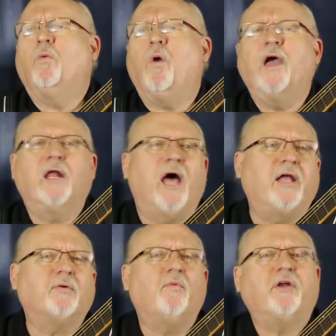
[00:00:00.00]
why you
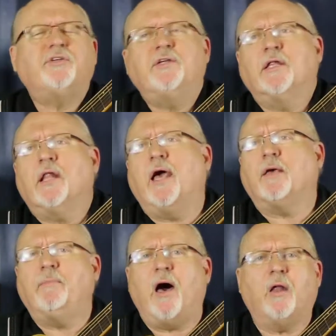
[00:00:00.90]
liked them, what you didn't like
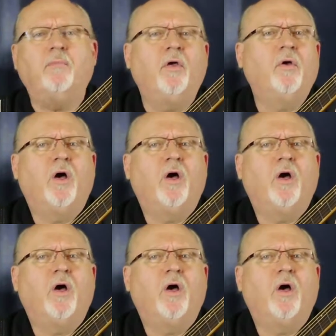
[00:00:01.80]
about them,